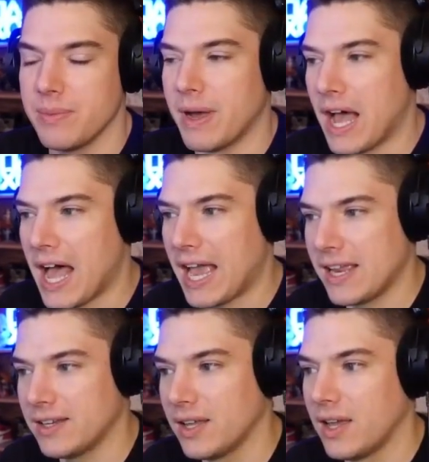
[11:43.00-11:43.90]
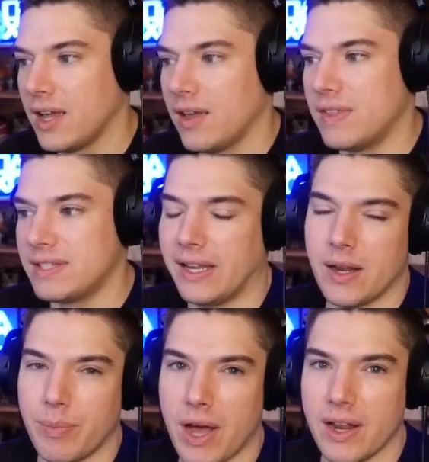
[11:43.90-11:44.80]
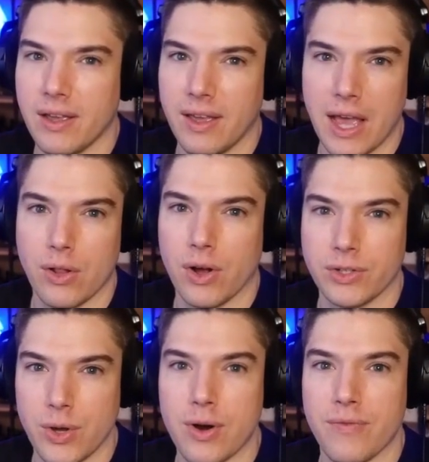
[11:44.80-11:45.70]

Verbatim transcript: behind the Tanabata LR Dokkan